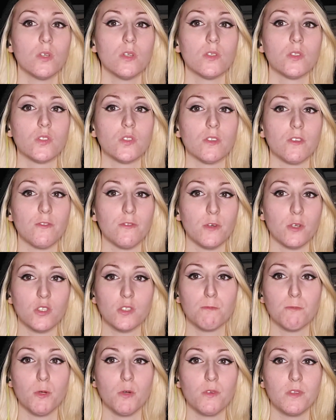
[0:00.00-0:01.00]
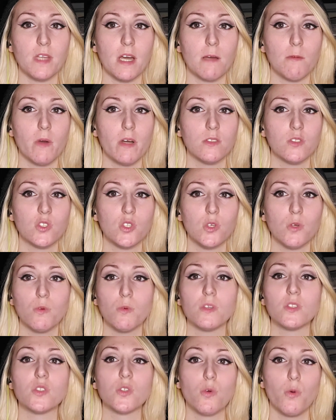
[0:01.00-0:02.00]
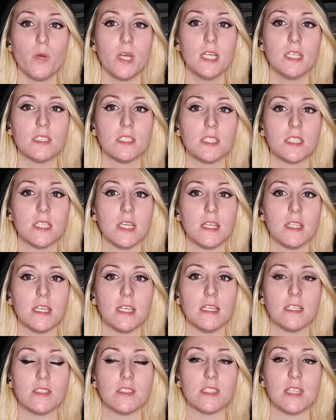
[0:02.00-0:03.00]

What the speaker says: So the first booth I went to was Queen City's.